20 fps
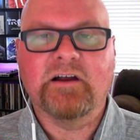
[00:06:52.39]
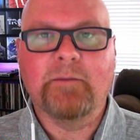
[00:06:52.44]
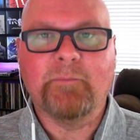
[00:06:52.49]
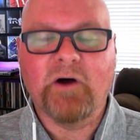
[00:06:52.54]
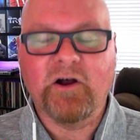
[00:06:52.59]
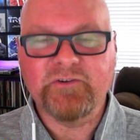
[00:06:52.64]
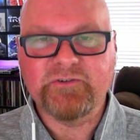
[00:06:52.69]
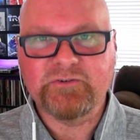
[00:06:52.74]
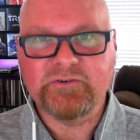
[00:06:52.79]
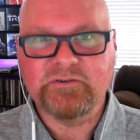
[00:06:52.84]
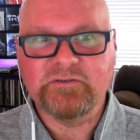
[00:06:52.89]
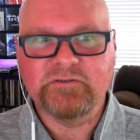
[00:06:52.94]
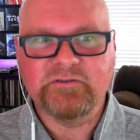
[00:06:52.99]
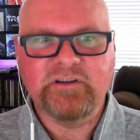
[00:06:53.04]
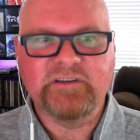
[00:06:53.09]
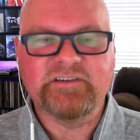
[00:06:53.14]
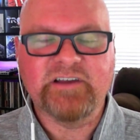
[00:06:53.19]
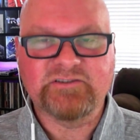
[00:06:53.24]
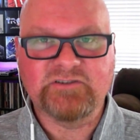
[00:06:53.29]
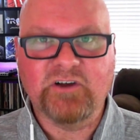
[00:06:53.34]

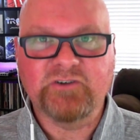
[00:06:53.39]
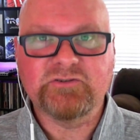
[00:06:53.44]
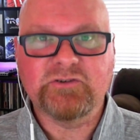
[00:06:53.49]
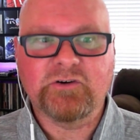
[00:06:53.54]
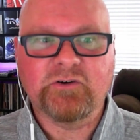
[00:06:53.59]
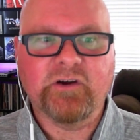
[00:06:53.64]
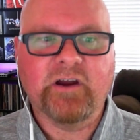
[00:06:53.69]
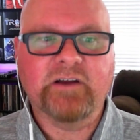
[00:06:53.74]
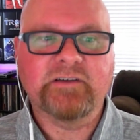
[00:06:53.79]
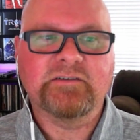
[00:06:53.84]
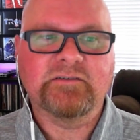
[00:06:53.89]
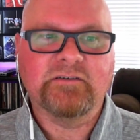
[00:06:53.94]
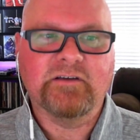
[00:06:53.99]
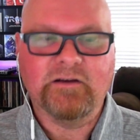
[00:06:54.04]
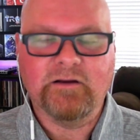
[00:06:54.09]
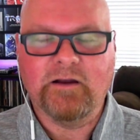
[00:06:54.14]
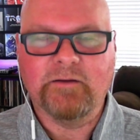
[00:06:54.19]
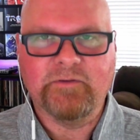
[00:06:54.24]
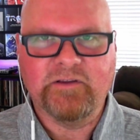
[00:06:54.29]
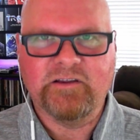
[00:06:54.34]
That's also correct.
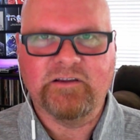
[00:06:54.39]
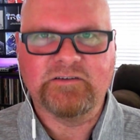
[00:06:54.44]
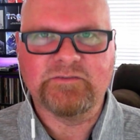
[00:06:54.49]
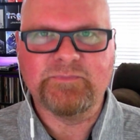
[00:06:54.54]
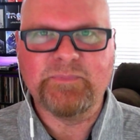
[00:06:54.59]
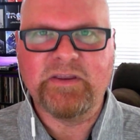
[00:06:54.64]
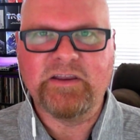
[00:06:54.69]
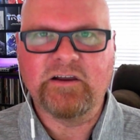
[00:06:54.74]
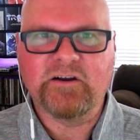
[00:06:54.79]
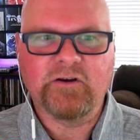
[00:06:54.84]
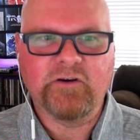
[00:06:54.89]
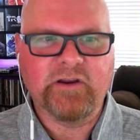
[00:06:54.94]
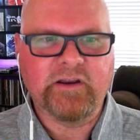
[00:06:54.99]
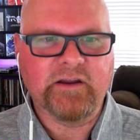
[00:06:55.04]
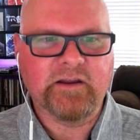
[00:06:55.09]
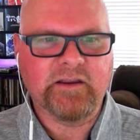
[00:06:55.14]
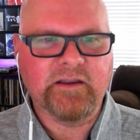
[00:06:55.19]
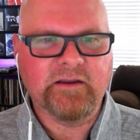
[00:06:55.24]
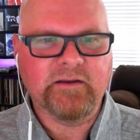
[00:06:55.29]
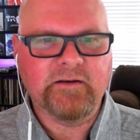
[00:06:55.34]
It's me
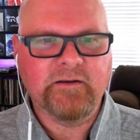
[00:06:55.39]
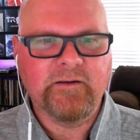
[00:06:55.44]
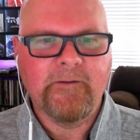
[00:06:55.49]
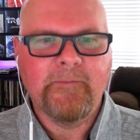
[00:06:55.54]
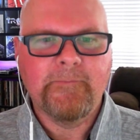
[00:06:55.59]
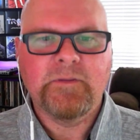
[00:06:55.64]
agreeing again.